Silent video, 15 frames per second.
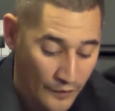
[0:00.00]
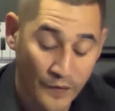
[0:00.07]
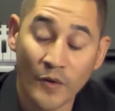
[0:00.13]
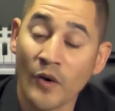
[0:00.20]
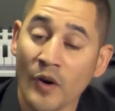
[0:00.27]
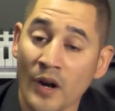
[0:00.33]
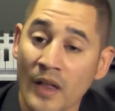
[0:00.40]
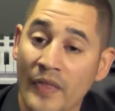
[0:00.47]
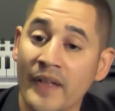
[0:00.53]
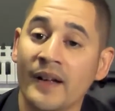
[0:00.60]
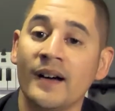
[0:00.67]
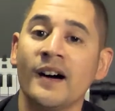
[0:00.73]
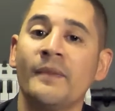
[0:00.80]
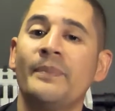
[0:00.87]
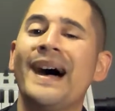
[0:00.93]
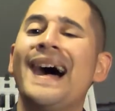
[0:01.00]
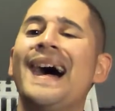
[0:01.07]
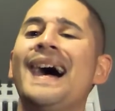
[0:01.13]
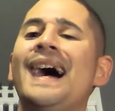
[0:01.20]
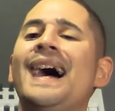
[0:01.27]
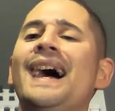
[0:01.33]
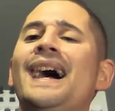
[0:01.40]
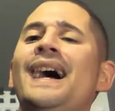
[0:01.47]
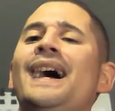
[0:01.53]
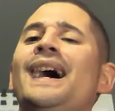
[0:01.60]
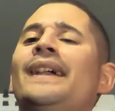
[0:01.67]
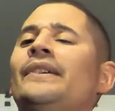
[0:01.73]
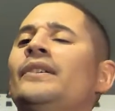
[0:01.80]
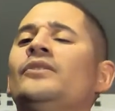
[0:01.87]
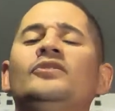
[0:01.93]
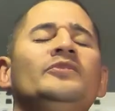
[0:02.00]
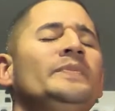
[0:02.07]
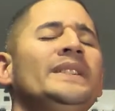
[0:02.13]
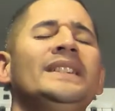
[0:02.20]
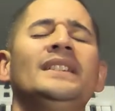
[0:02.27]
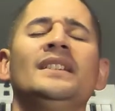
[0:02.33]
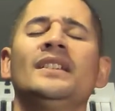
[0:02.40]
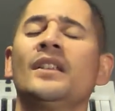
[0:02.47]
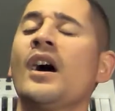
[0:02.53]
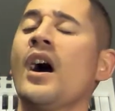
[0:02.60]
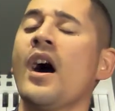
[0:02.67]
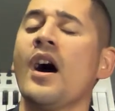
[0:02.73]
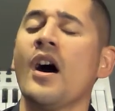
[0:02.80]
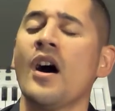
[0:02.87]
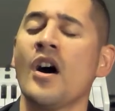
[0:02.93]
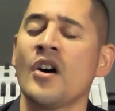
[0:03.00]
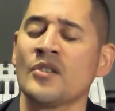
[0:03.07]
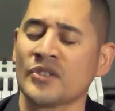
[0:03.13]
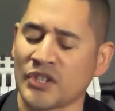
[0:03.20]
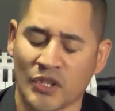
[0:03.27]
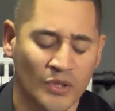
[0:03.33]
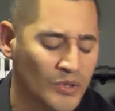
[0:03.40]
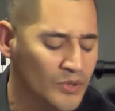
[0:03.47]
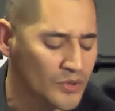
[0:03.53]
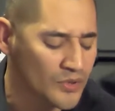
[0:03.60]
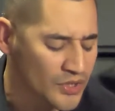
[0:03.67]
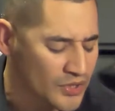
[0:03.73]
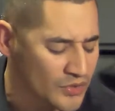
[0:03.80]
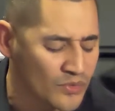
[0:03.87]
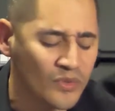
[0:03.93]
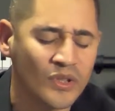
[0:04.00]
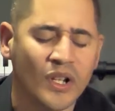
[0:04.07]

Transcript: For the battle belongs to you,